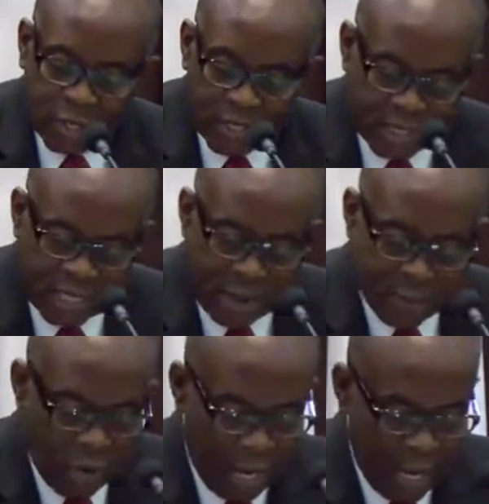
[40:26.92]
the same
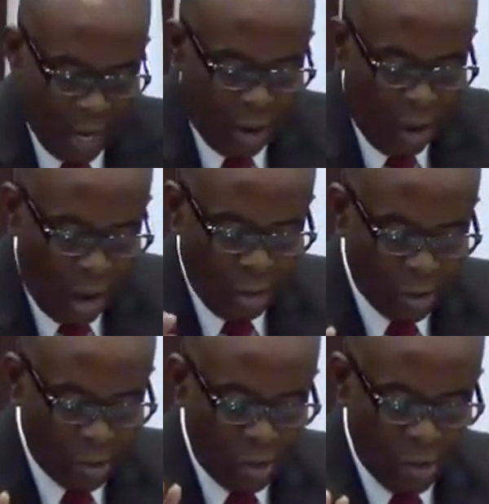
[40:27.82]
way, all
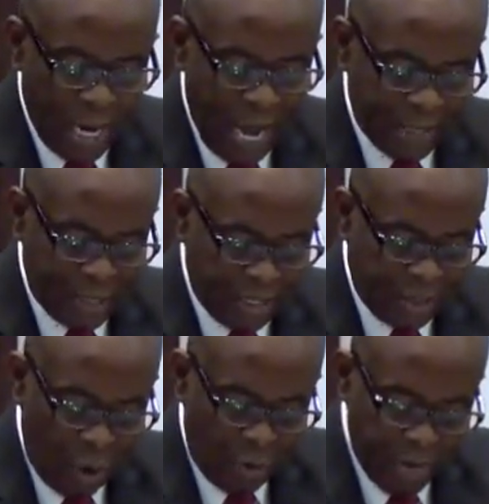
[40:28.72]
who look at the
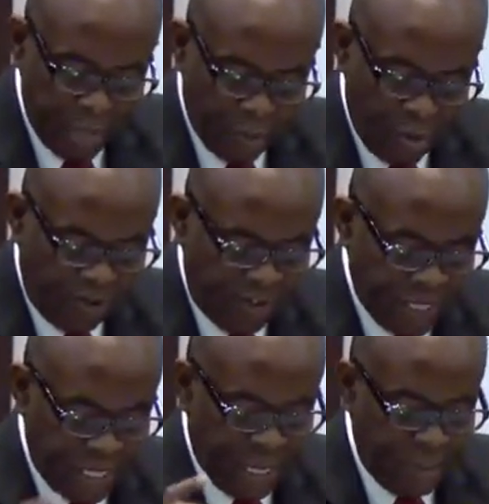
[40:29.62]
serpent were
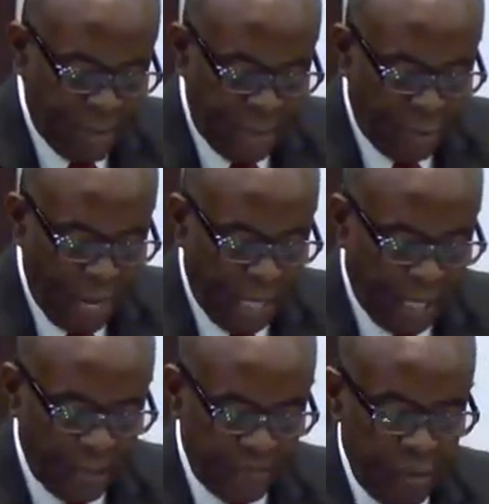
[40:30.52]
physically made
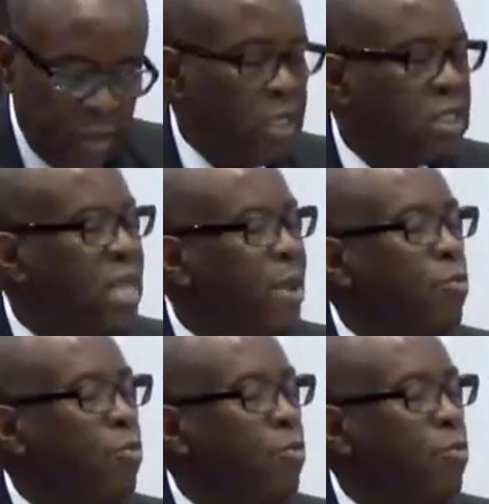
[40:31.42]
well. The same